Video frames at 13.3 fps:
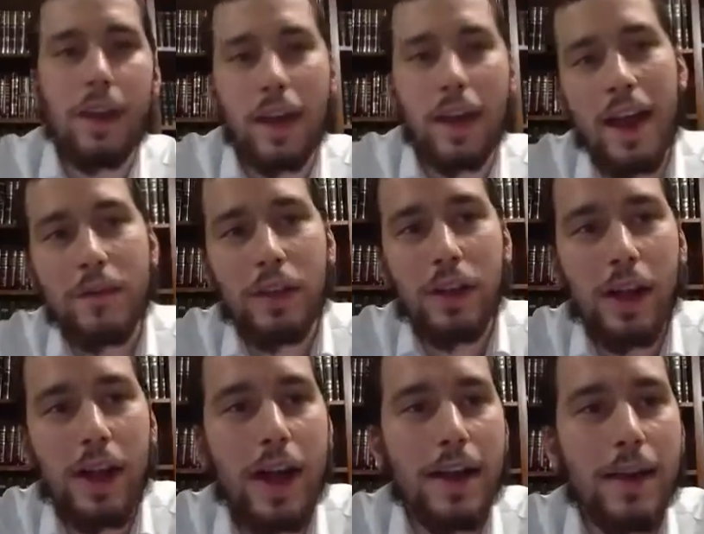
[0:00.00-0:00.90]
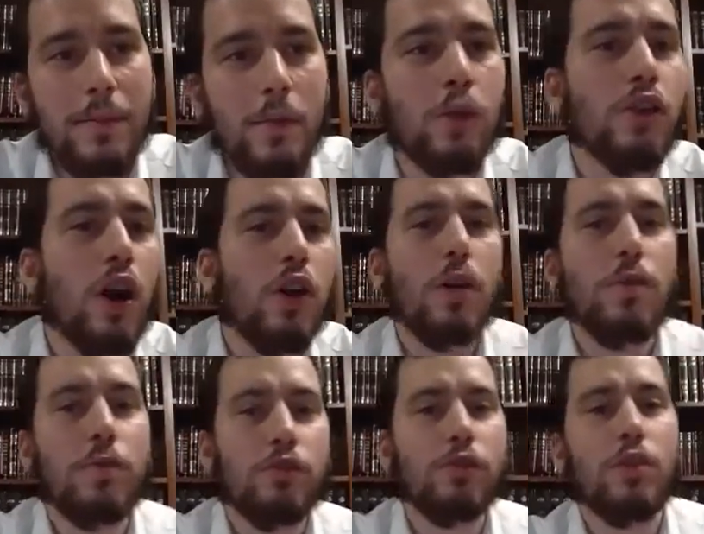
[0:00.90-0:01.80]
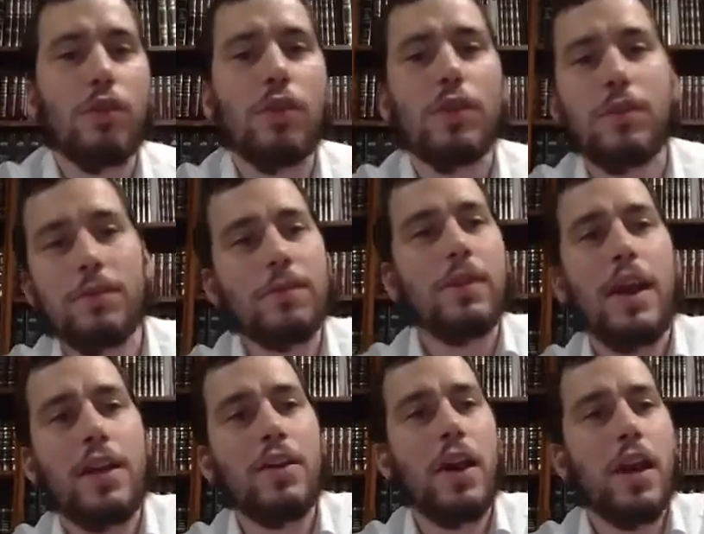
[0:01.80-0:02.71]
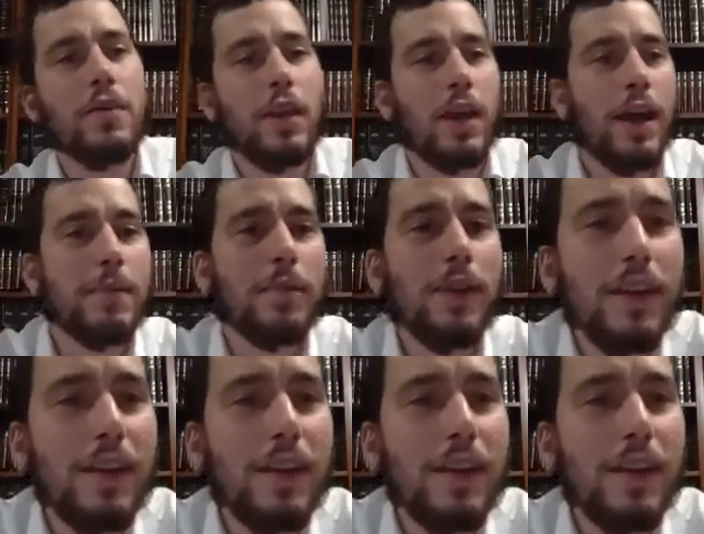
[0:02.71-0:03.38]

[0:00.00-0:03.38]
and have the l'chaim, or not come to shul and not have l'chaim?